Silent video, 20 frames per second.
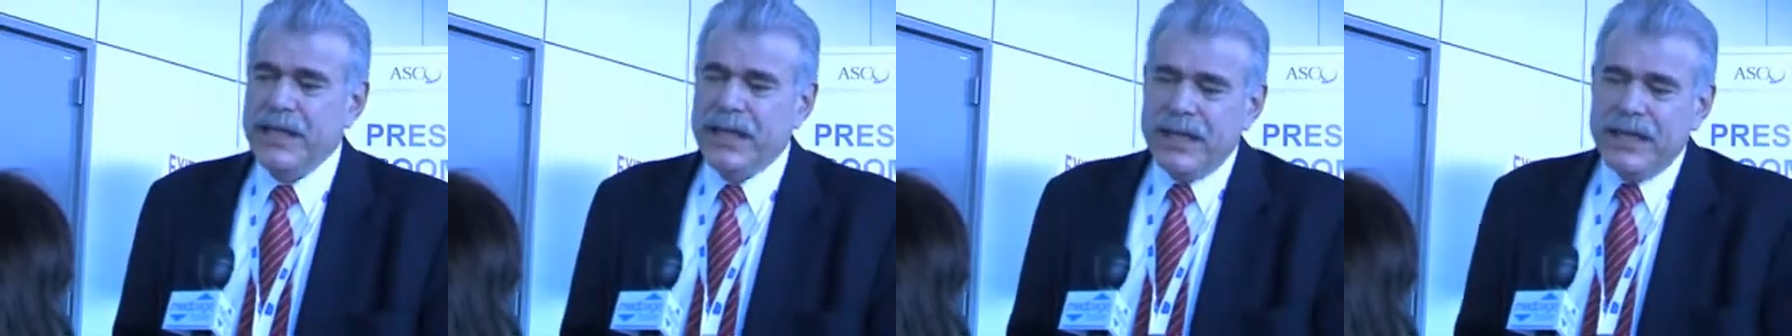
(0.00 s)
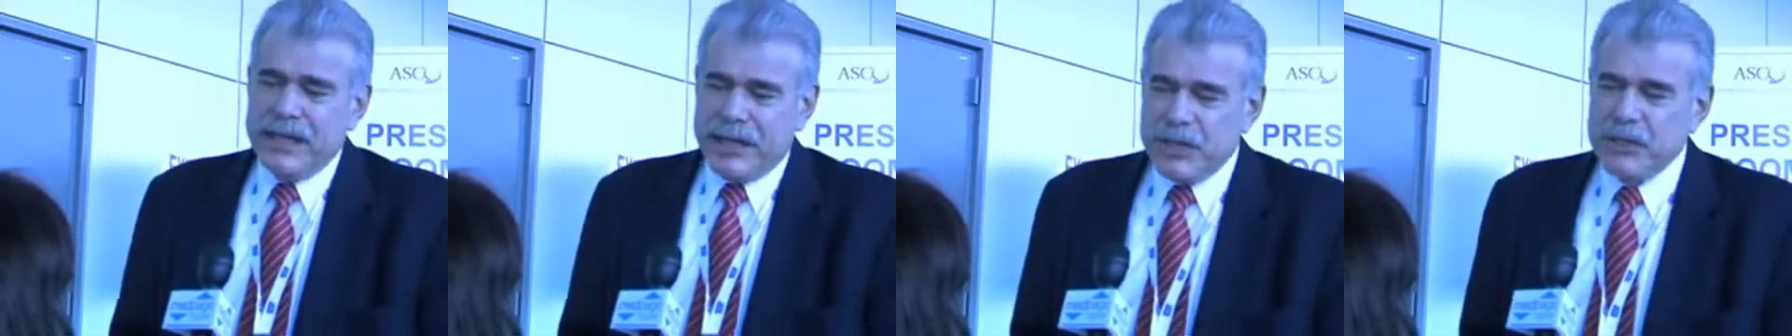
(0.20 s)

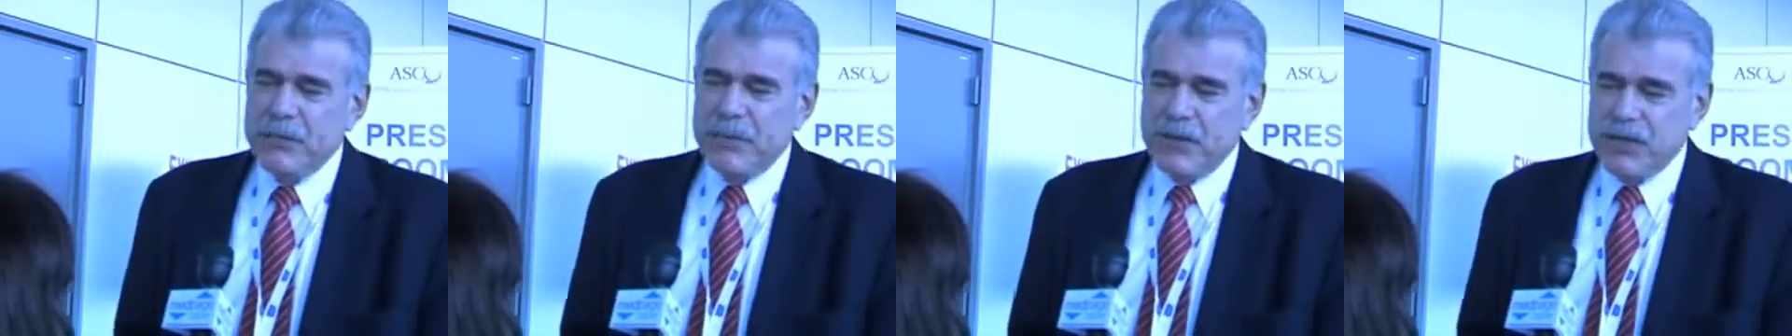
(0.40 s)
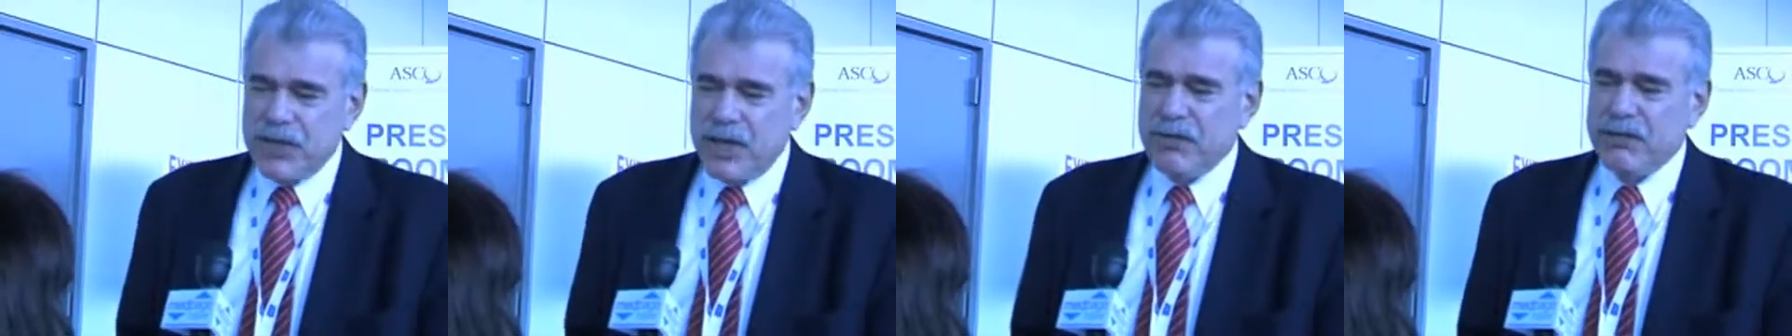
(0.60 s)
It's
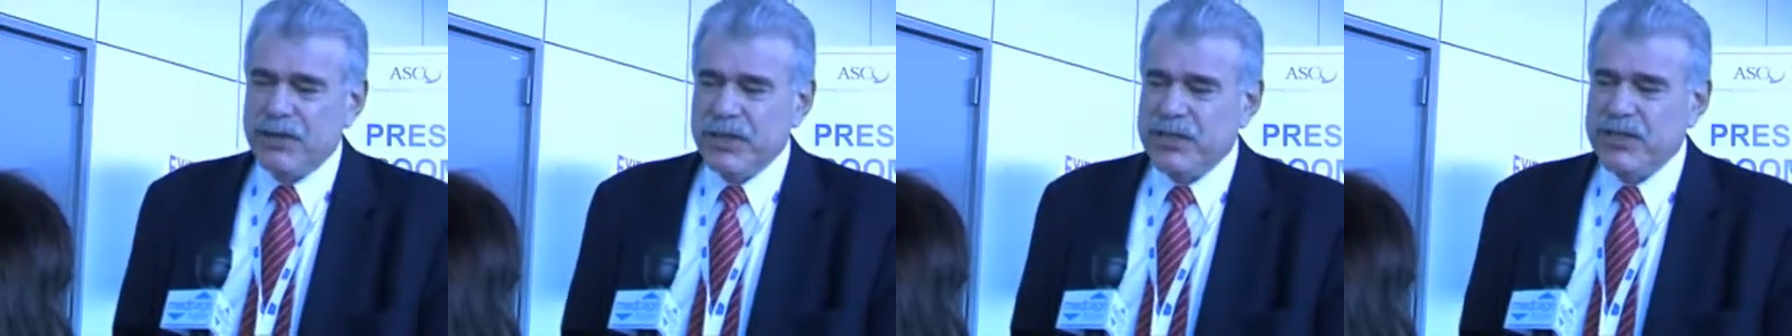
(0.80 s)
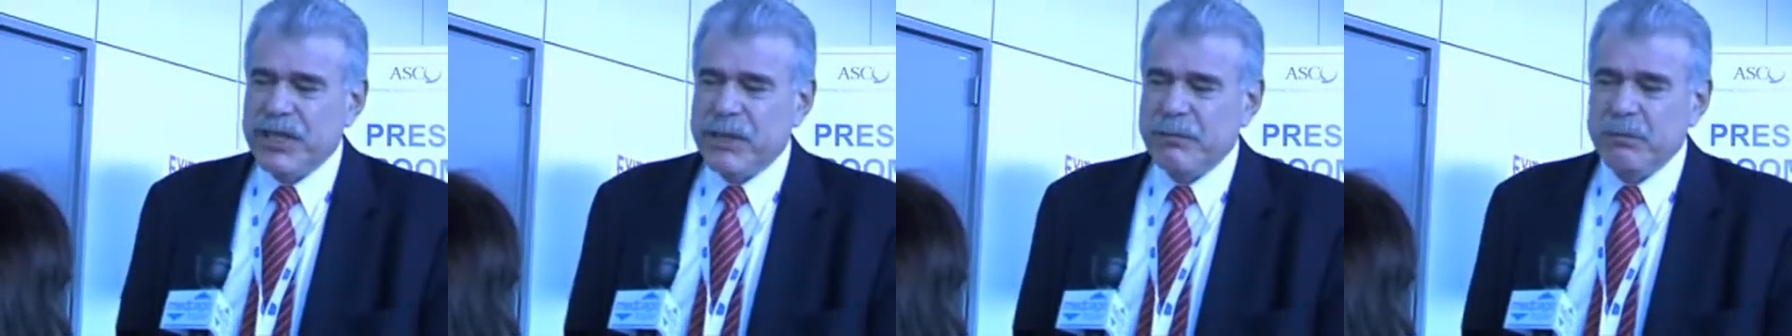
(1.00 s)
been generally
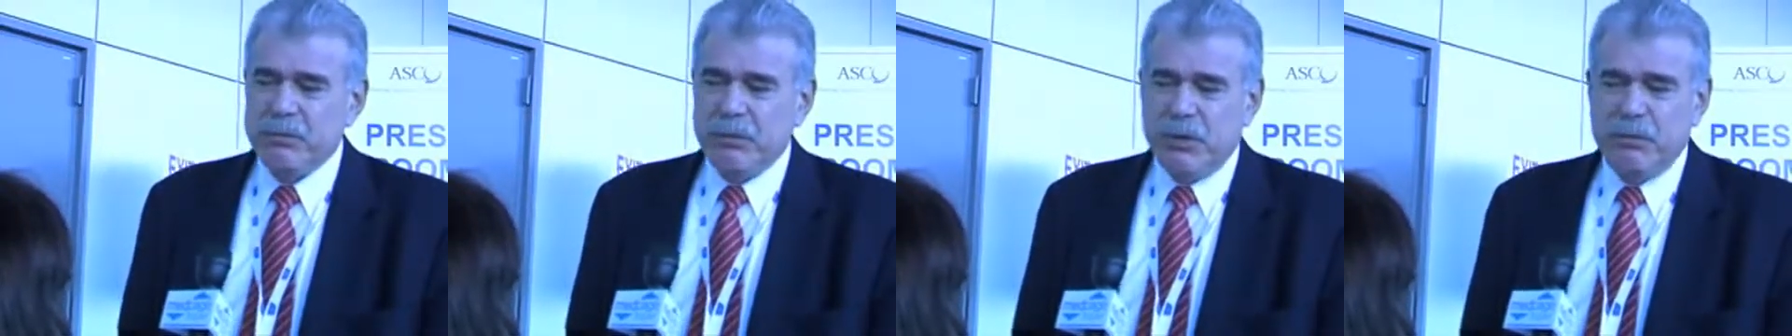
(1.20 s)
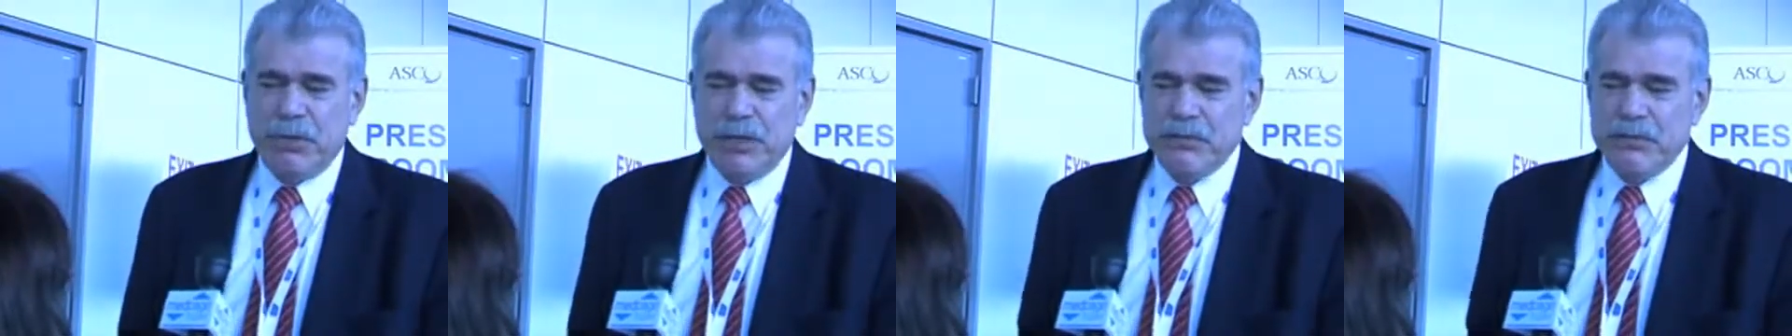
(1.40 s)

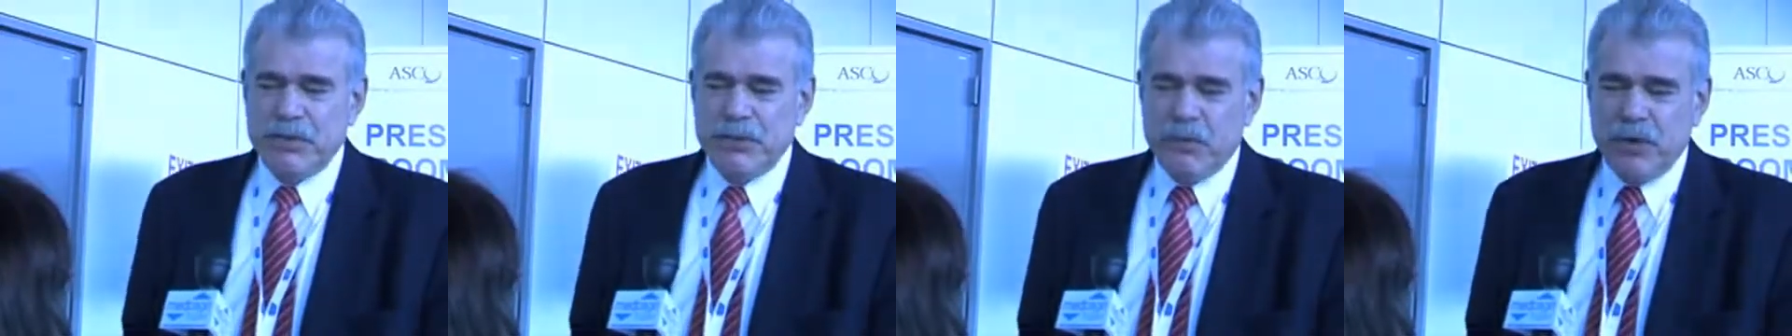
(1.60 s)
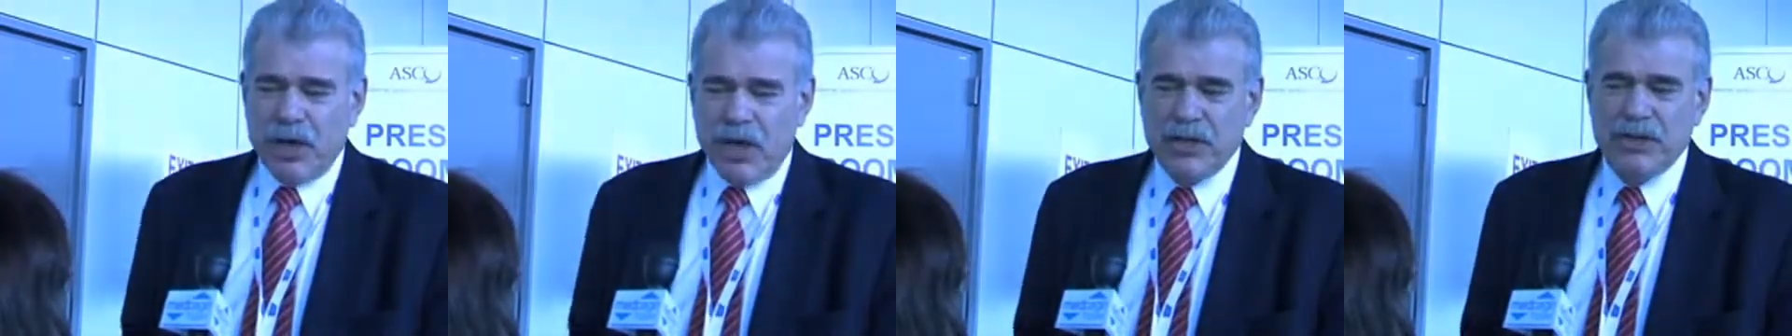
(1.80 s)
acceptable, but
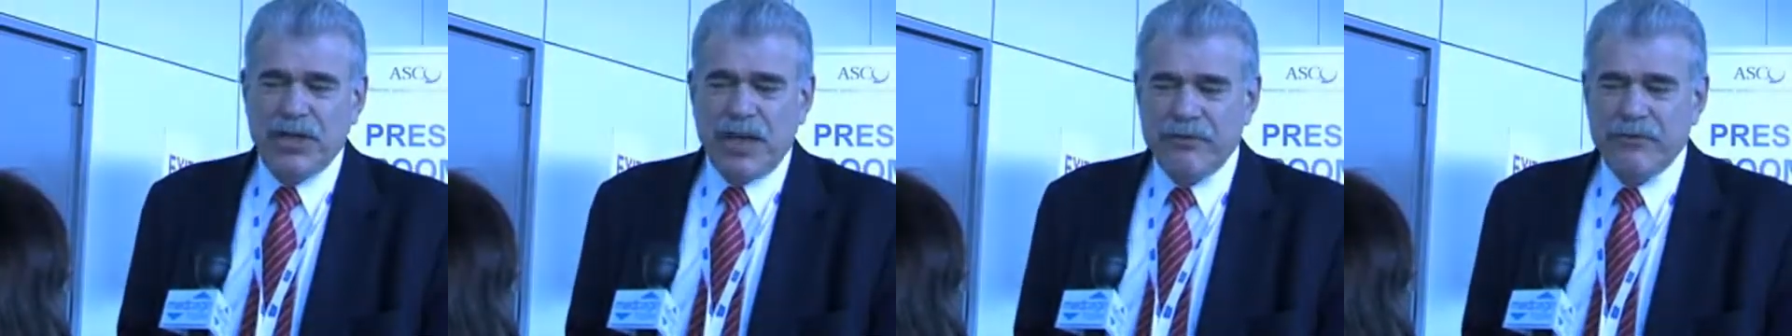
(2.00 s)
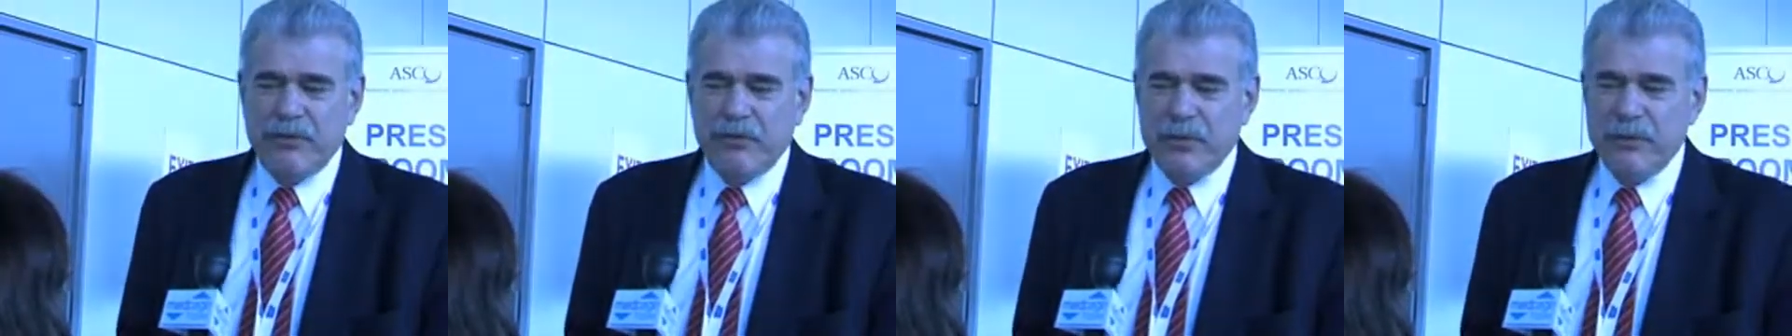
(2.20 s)
we also
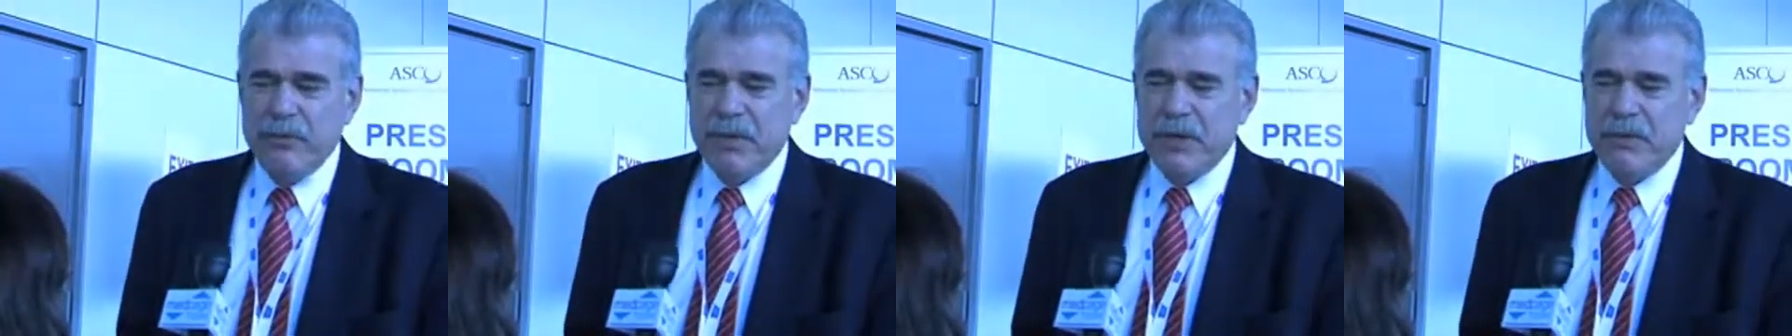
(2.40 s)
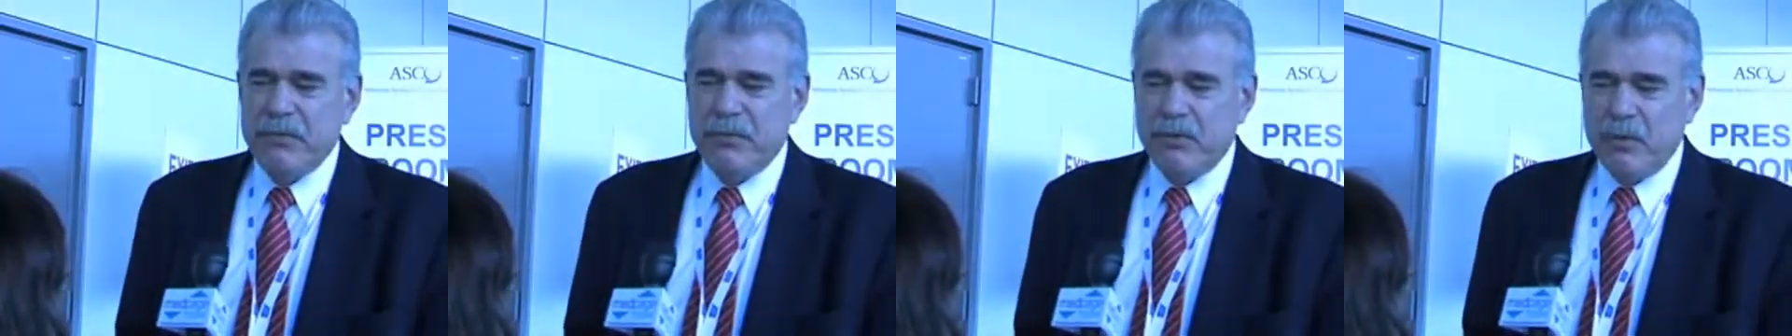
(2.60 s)
have to
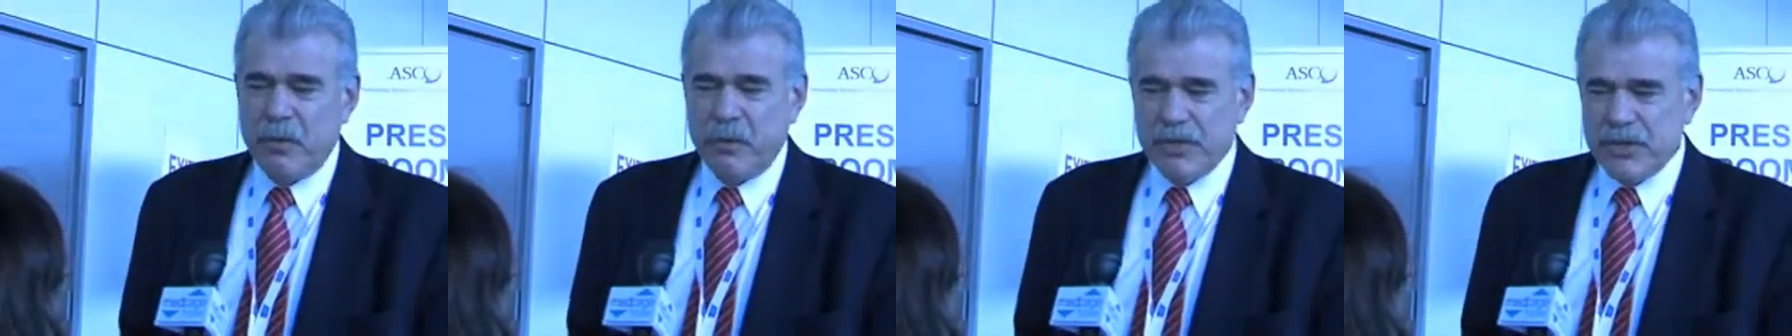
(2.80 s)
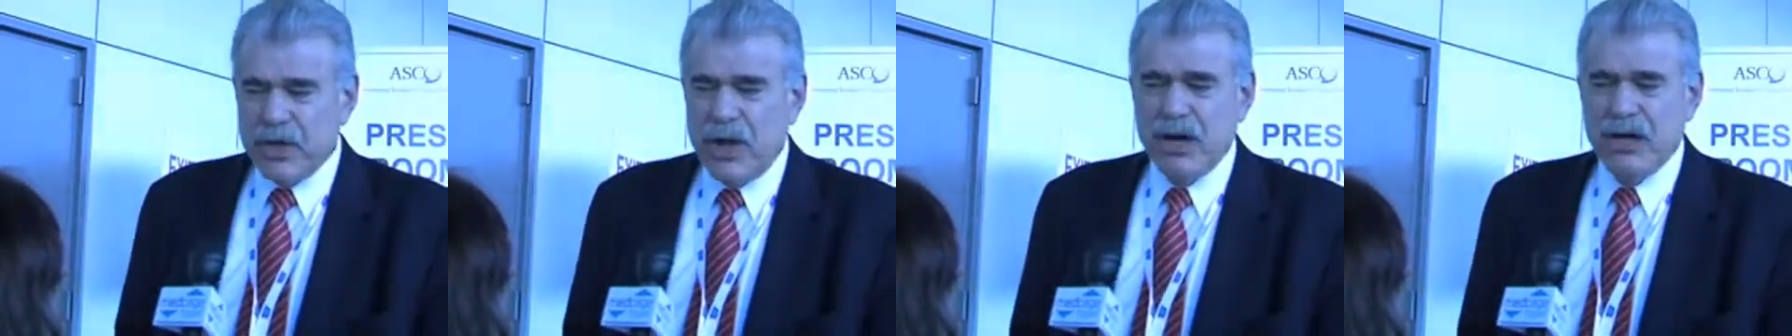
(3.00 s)
remember when
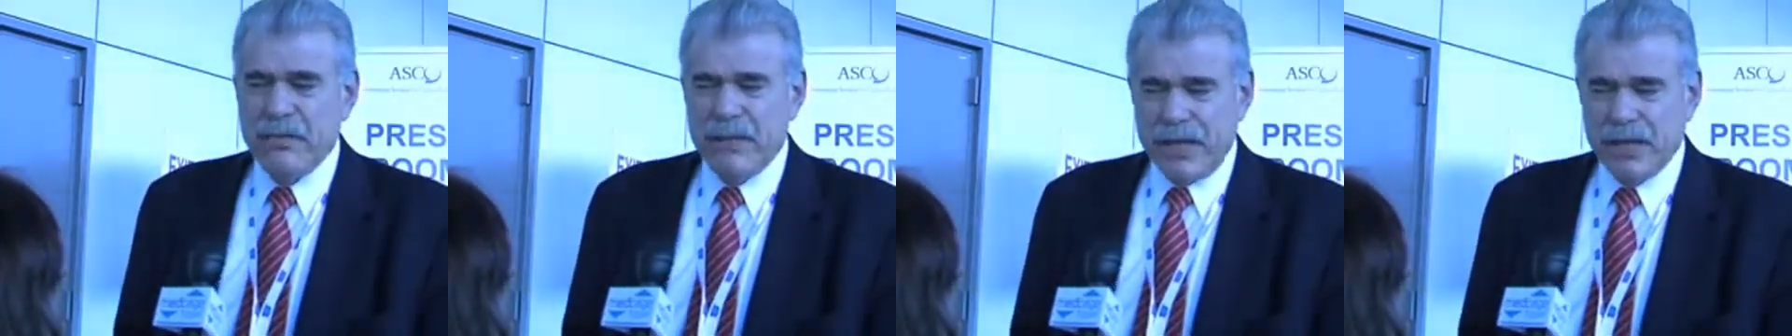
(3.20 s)
we talk